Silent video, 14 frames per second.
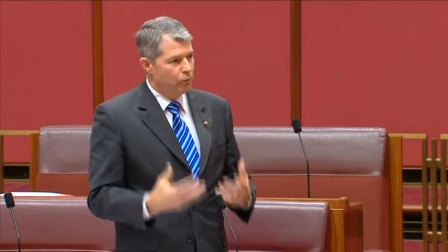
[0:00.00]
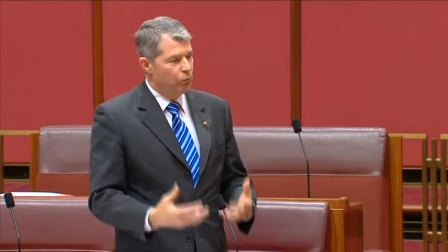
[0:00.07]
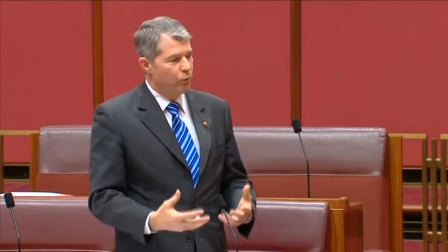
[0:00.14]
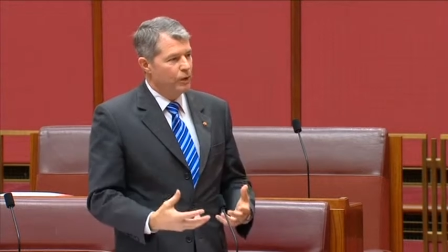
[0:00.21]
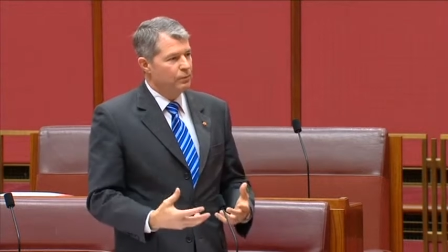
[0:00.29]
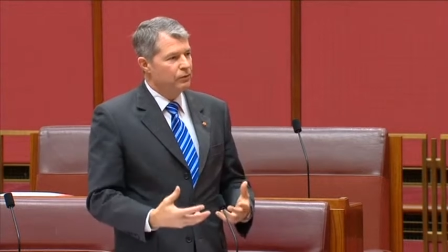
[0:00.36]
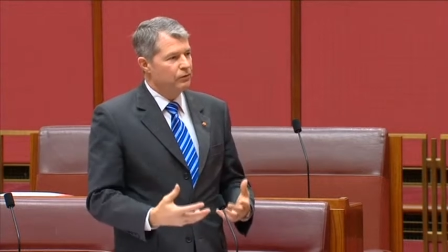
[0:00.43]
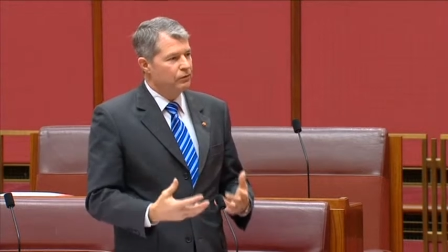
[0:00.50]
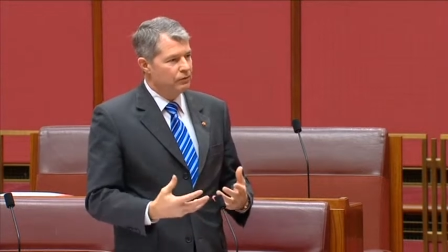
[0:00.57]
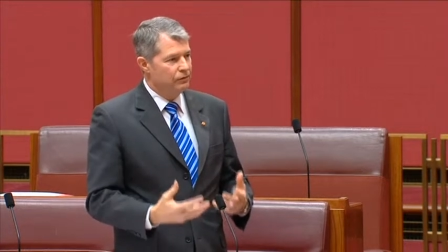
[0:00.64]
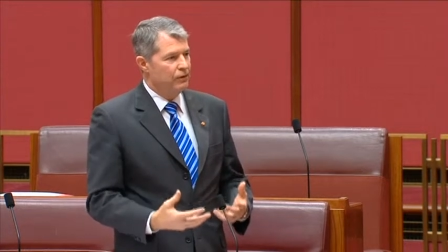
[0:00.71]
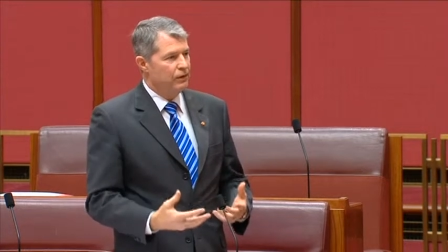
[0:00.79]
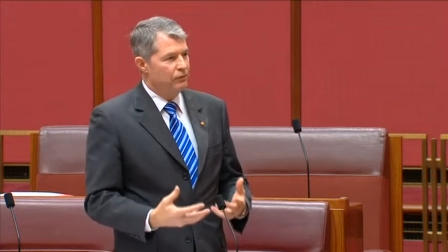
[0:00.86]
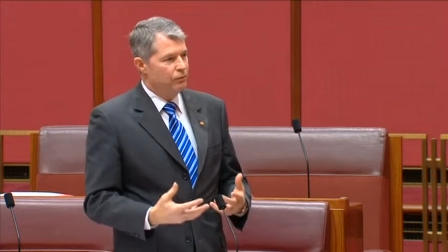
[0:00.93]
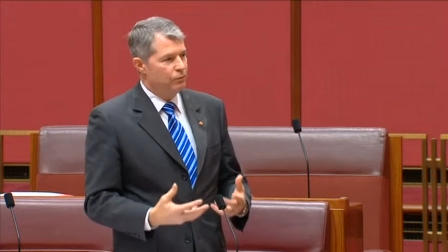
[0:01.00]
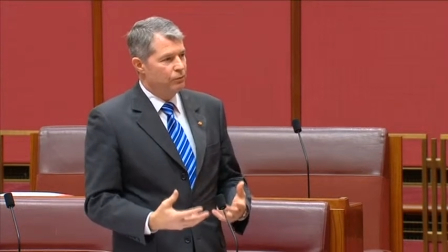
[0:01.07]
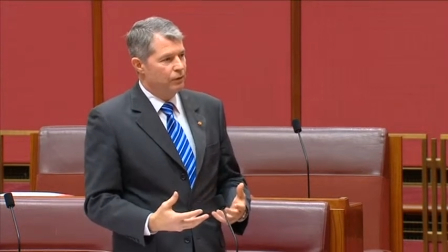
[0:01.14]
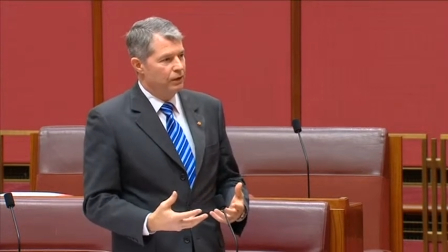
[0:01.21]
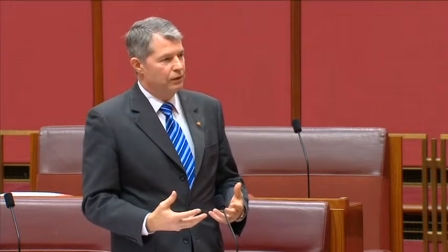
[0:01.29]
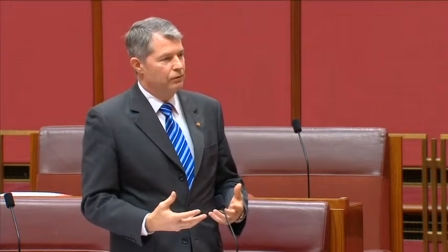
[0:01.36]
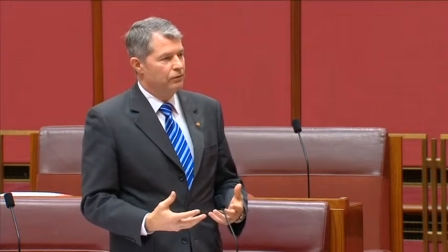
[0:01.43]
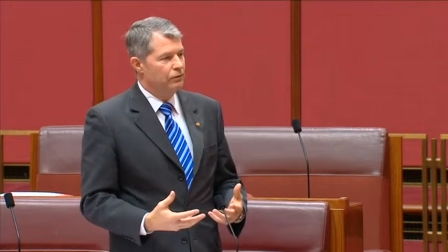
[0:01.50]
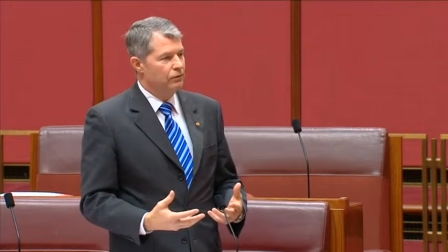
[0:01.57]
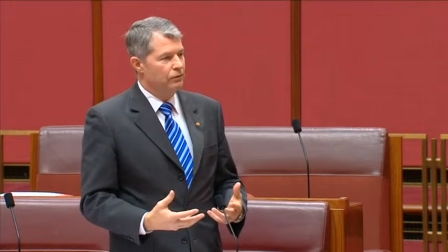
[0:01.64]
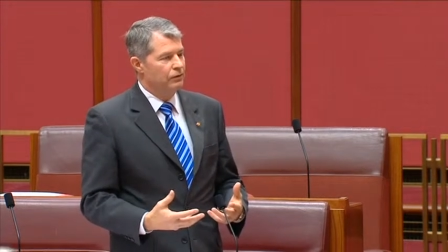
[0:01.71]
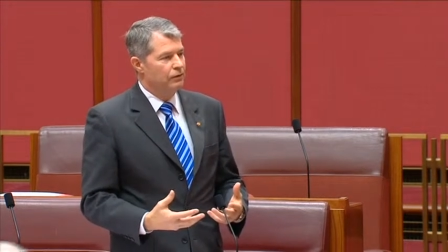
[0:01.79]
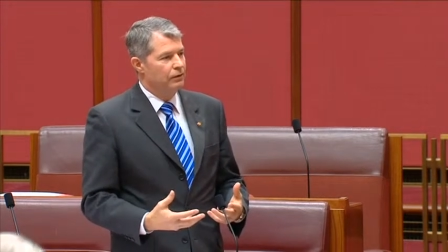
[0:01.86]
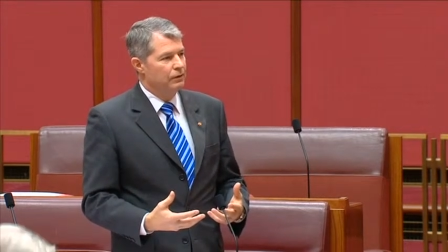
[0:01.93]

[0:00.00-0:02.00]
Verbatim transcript: weapons test range,